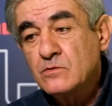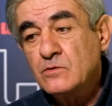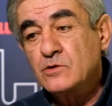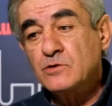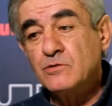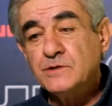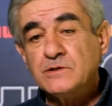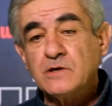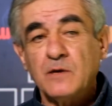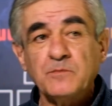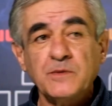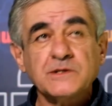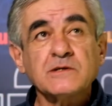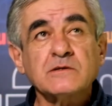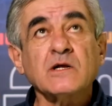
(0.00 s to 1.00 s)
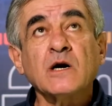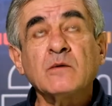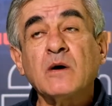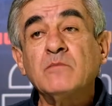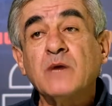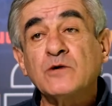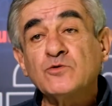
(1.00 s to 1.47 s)
I say it is difficult for
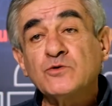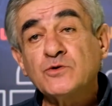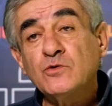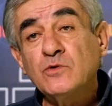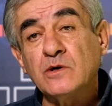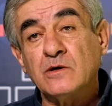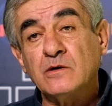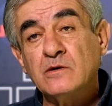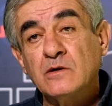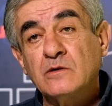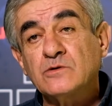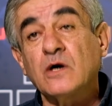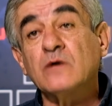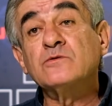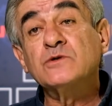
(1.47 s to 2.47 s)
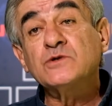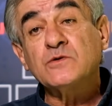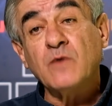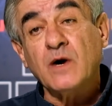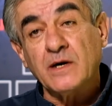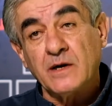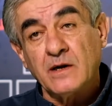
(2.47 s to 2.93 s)
people to understand, because
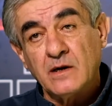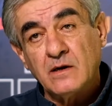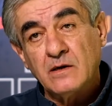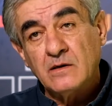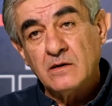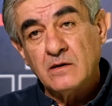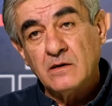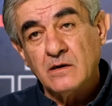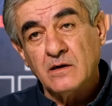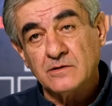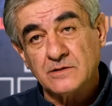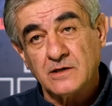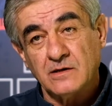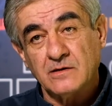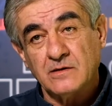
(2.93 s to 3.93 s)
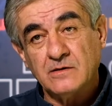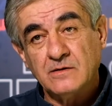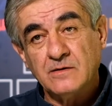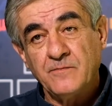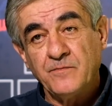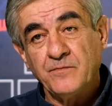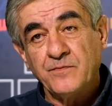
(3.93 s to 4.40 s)
really, this
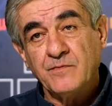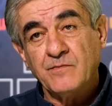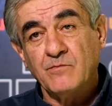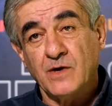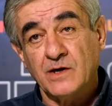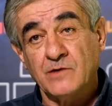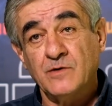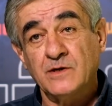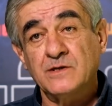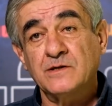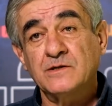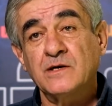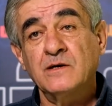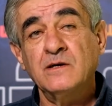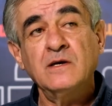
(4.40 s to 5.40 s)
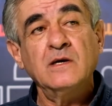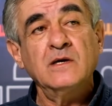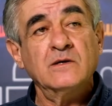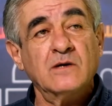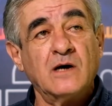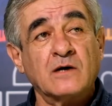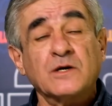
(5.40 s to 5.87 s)
logic is very difficult
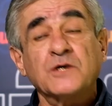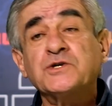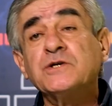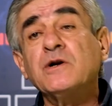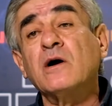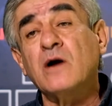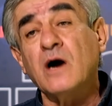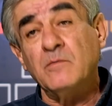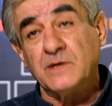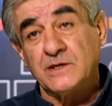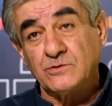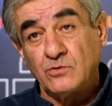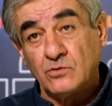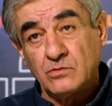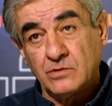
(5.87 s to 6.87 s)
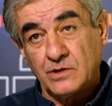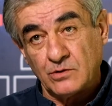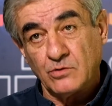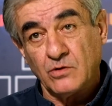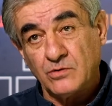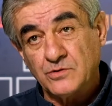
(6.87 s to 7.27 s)
to understand, especially if you're